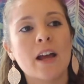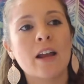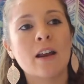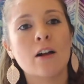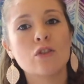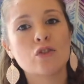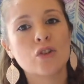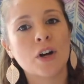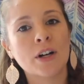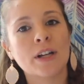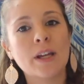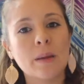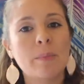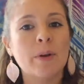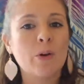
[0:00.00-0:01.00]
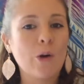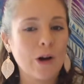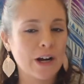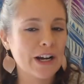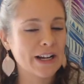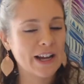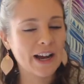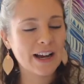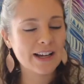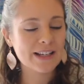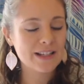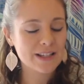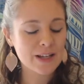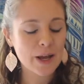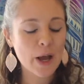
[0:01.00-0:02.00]
and I'll try to keep it
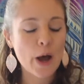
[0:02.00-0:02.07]
organized.